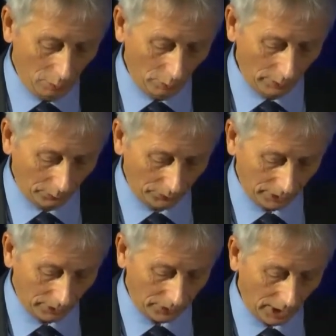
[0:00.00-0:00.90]
We've
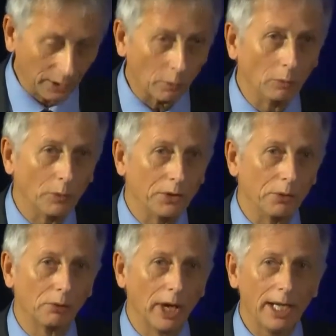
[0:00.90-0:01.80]
also signed one with
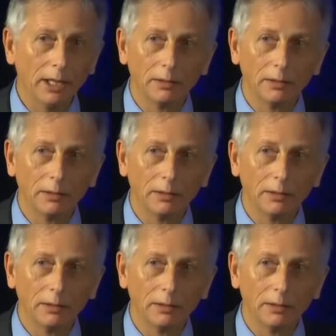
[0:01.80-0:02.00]
Ukraine,